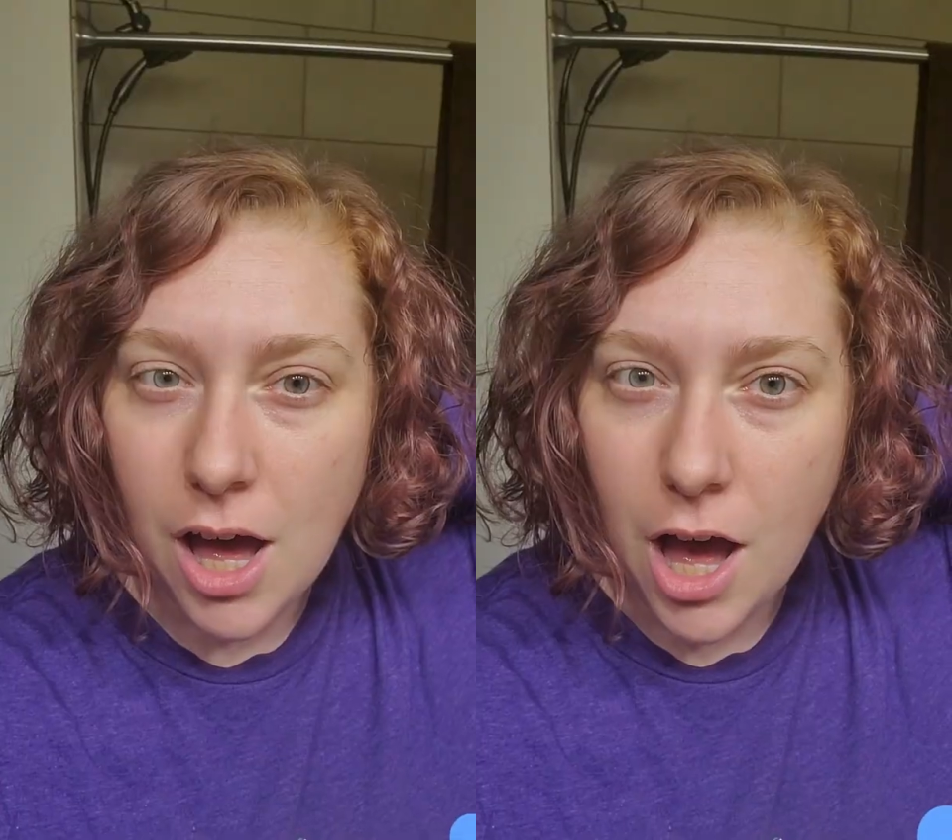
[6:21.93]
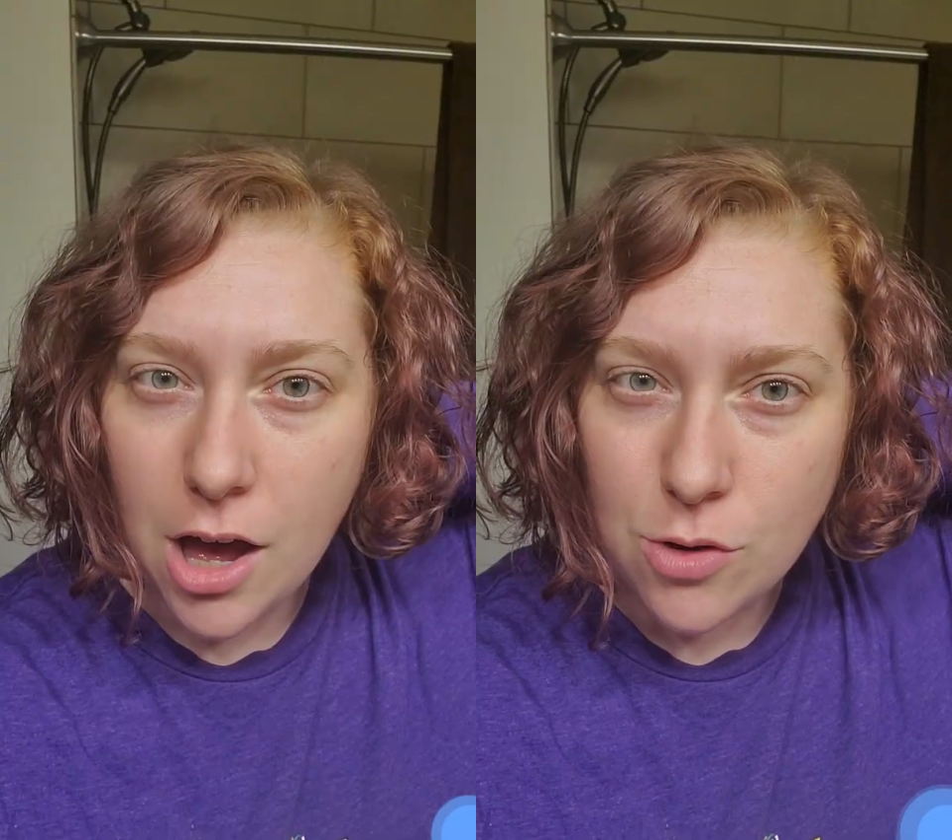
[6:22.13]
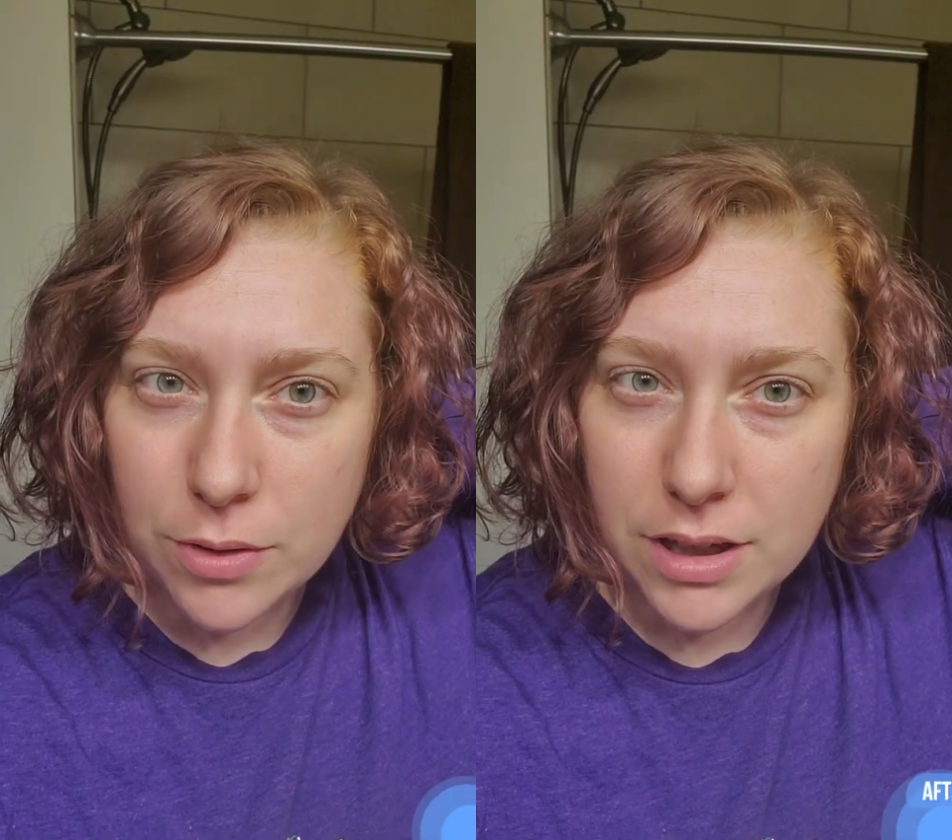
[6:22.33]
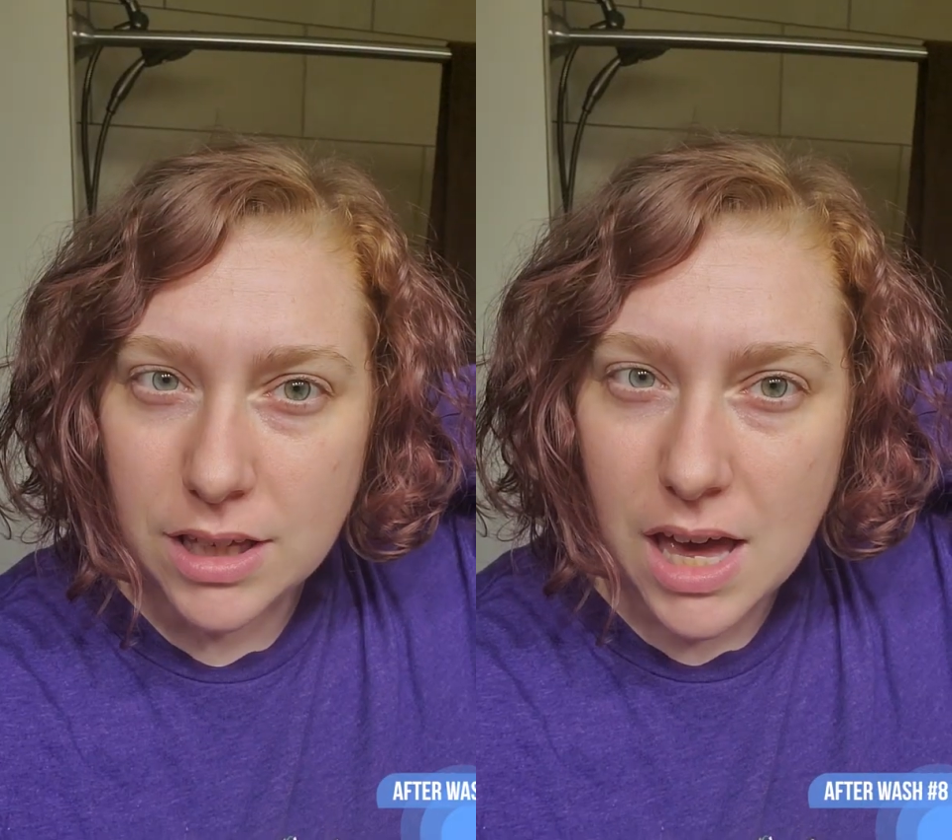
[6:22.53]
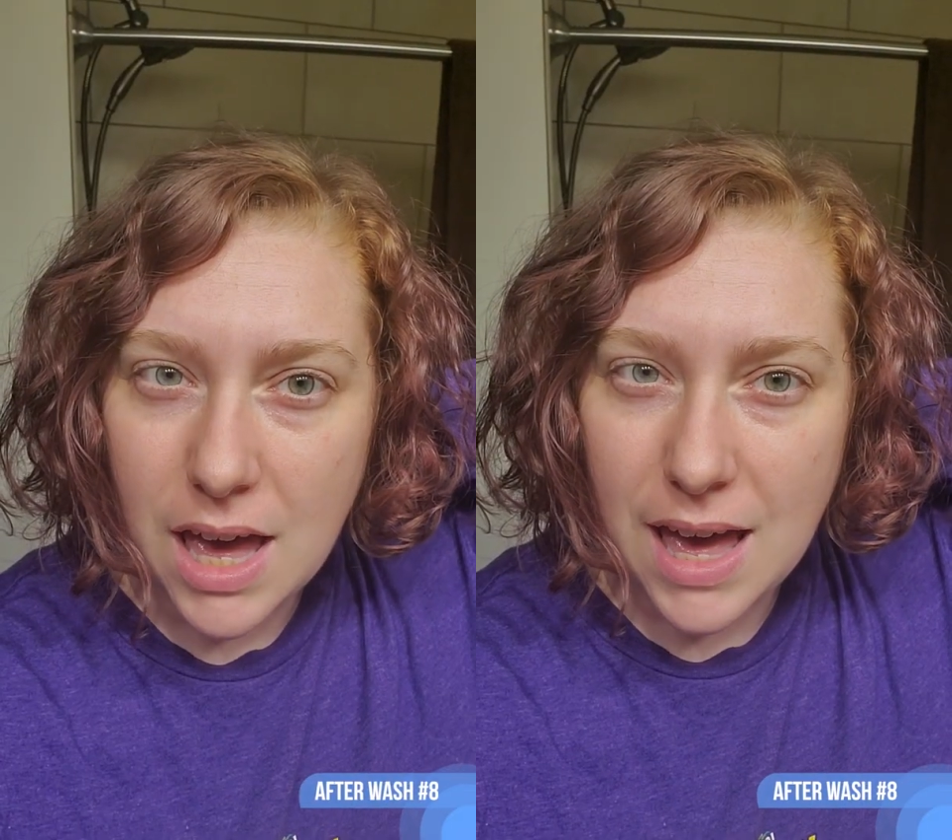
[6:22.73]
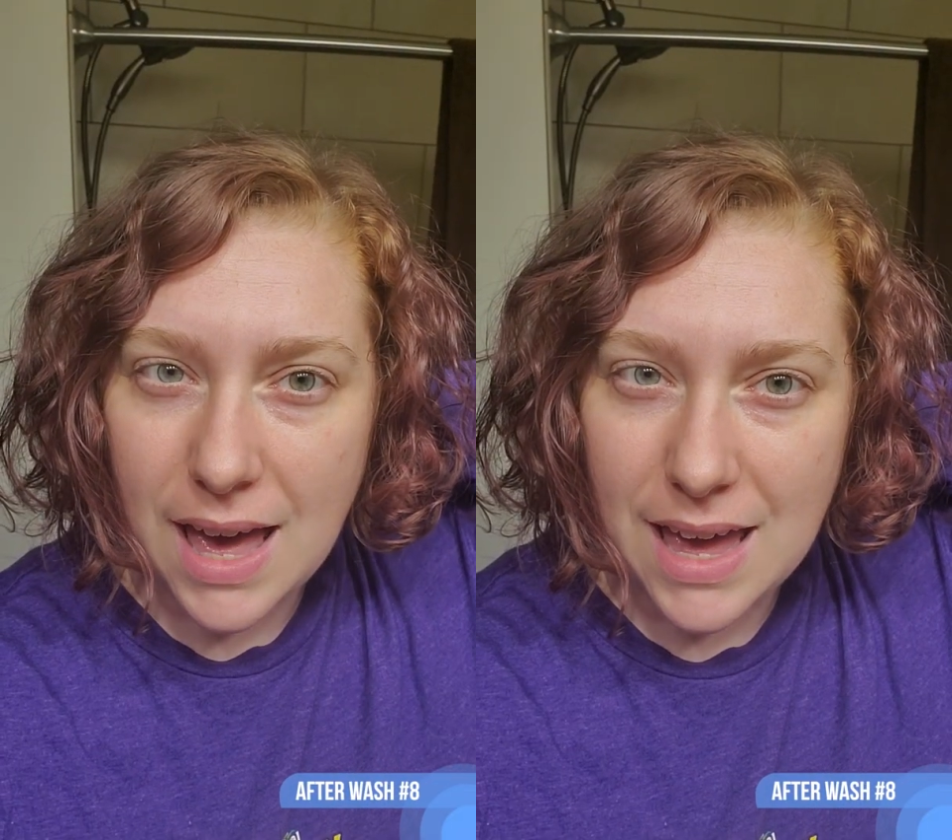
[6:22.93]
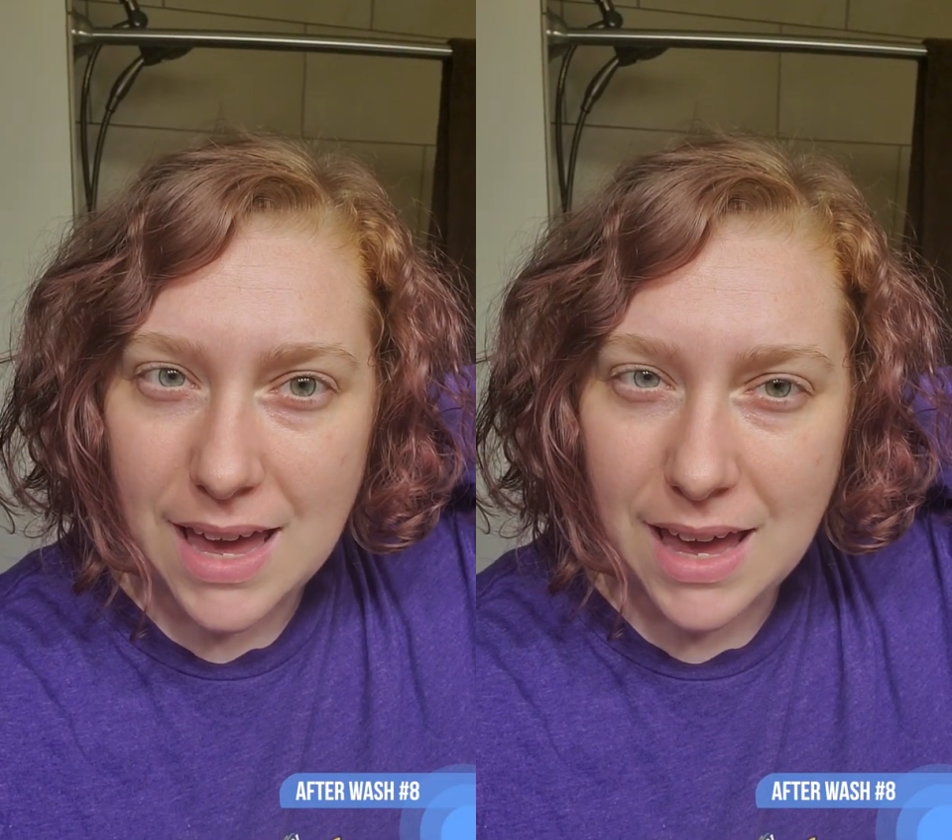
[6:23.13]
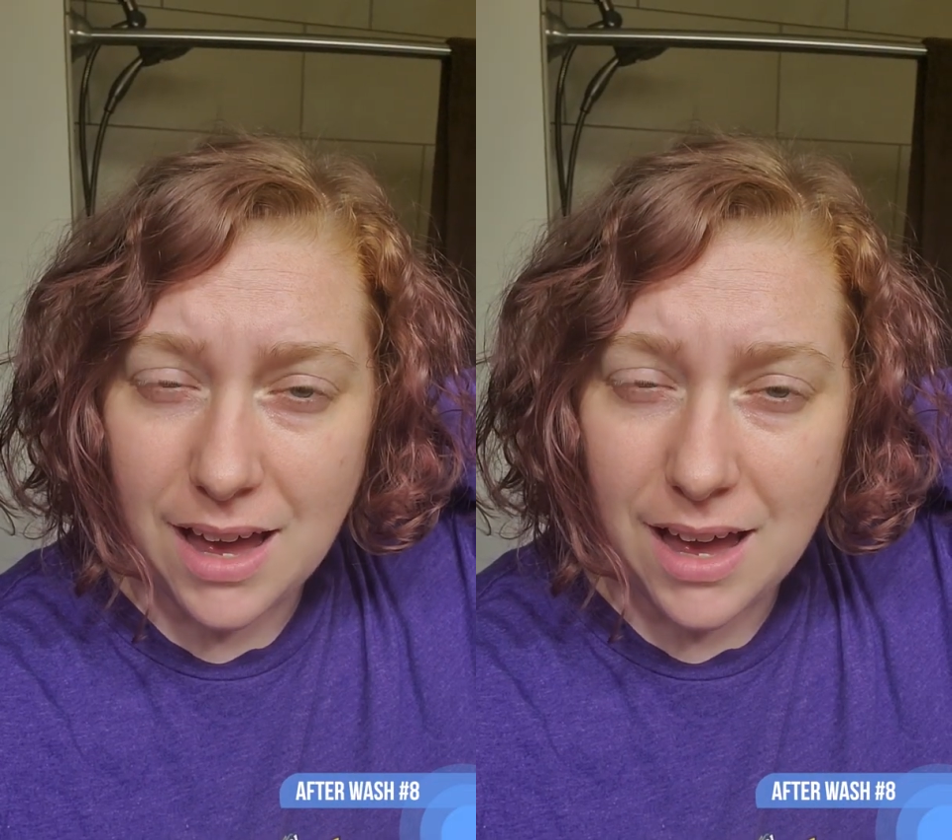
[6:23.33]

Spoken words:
Okay,